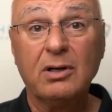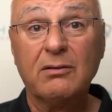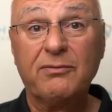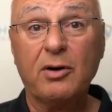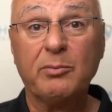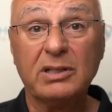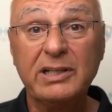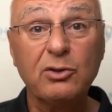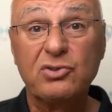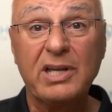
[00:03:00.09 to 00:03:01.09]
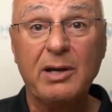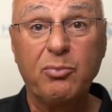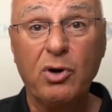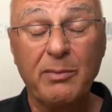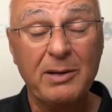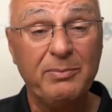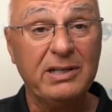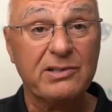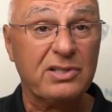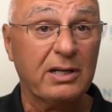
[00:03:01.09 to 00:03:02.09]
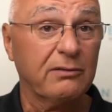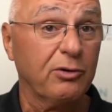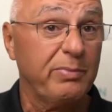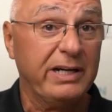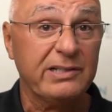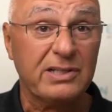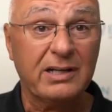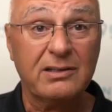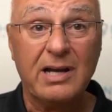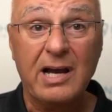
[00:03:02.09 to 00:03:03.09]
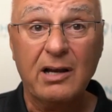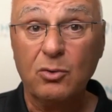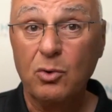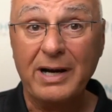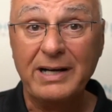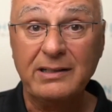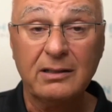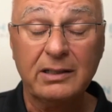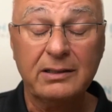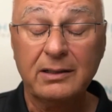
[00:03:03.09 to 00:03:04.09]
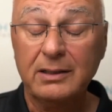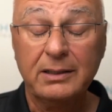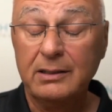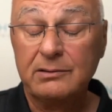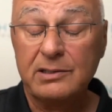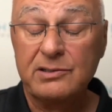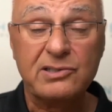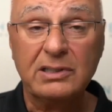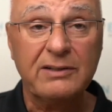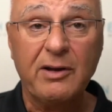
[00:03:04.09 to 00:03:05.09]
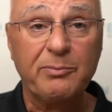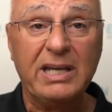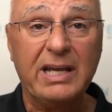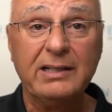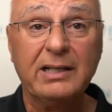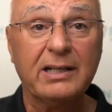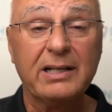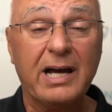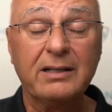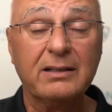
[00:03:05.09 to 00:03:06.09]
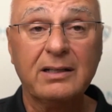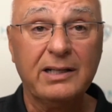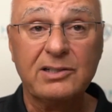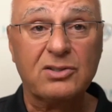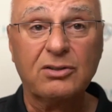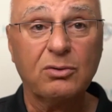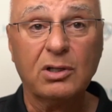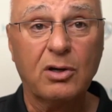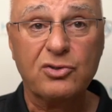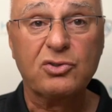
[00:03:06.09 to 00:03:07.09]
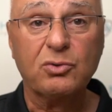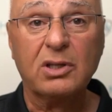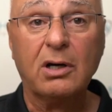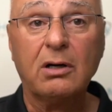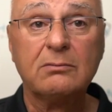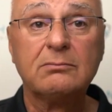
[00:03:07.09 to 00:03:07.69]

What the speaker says: from a legal standpoint be to settle for pennies on a dollar, or ideally, to just leave empty-handed and not institute a lawsuit at all.